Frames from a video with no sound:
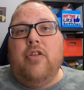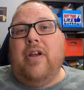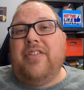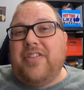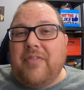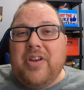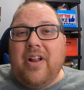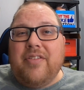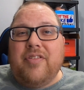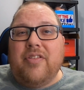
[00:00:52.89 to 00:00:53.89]
I had
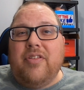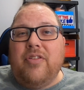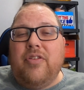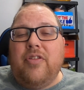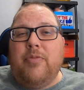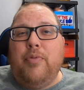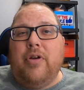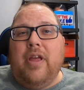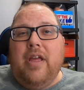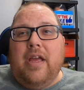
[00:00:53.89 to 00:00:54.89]
79 cents into this book,